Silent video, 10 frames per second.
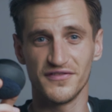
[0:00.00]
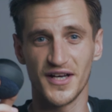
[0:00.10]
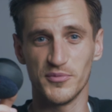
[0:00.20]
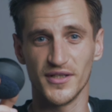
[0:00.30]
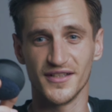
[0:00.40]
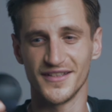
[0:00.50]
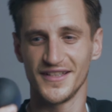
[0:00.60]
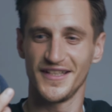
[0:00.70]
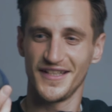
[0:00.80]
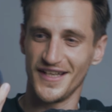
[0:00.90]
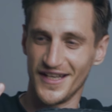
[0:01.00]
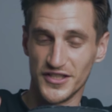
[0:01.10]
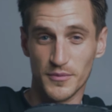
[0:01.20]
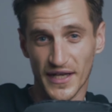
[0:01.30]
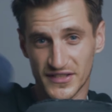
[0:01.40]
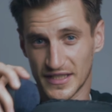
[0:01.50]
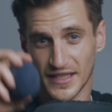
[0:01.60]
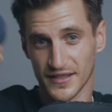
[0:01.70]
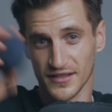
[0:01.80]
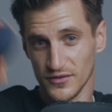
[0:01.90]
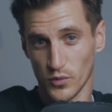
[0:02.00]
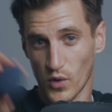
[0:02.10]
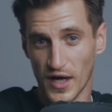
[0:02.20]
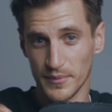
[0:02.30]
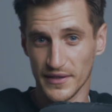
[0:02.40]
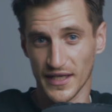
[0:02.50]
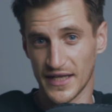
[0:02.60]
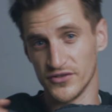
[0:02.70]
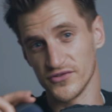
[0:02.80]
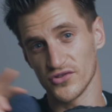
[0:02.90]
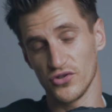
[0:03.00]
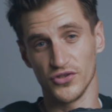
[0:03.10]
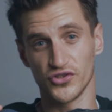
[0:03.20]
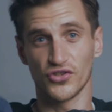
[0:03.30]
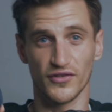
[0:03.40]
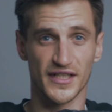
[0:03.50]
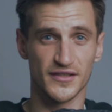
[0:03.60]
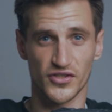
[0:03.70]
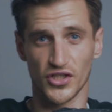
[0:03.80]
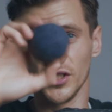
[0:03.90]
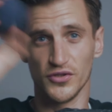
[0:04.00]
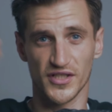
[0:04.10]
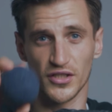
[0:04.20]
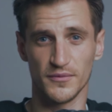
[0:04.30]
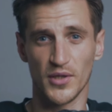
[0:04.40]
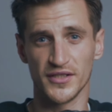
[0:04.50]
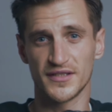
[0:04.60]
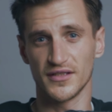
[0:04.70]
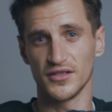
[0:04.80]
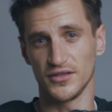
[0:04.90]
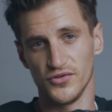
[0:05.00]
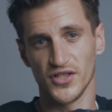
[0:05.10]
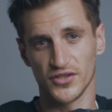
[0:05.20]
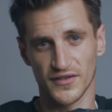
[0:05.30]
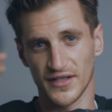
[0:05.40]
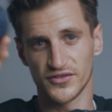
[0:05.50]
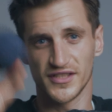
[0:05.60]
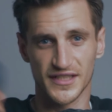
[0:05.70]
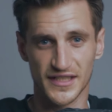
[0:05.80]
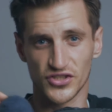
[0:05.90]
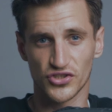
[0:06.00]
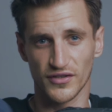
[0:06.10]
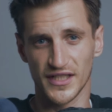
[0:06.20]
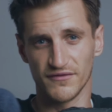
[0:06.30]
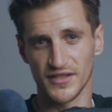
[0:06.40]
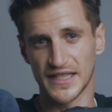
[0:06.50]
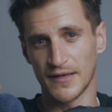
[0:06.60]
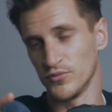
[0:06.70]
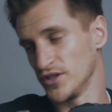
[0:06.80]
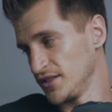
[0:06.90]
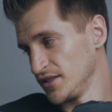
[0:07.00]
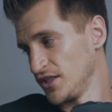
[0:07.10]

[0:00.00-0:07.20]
fiber, and you basically wipe your lens or your screen, so you can use it on your monitor, use it on your LCD screen of your camera,